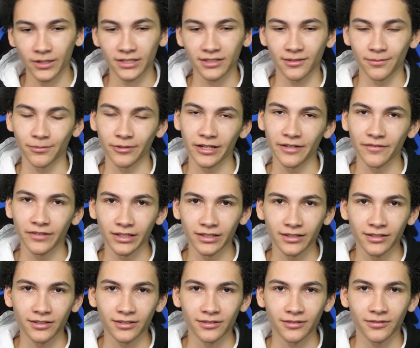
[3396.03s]
to watch the
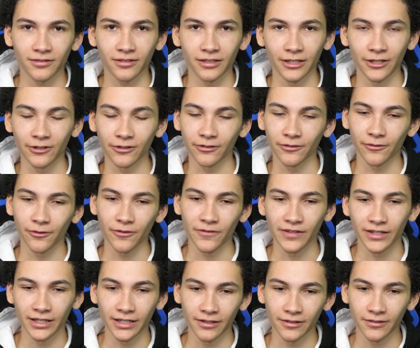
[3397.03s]
previous year in review
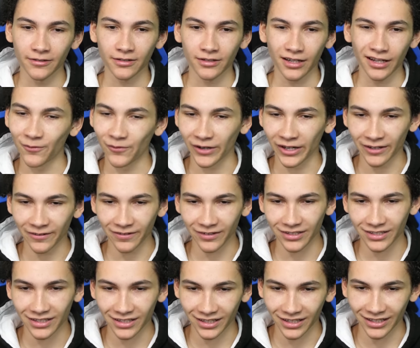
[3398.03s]
videos. The very
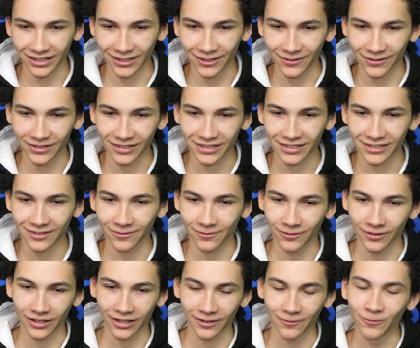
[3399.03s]
first thing I noticed
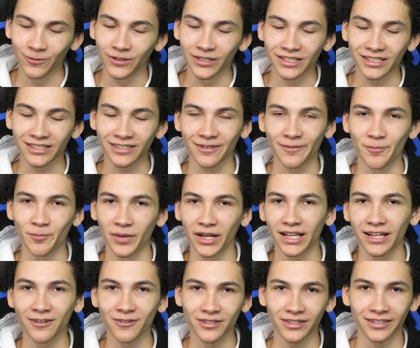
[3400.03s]
was
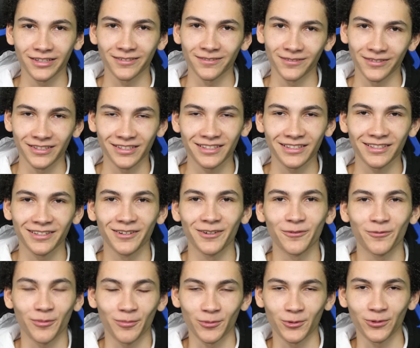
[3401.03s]
my health difference
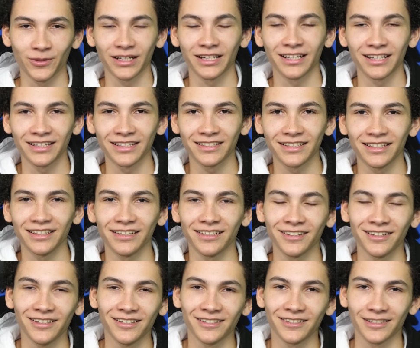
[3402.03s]
from
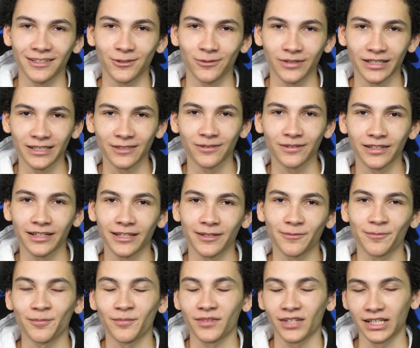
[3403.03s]
2019 to 2020.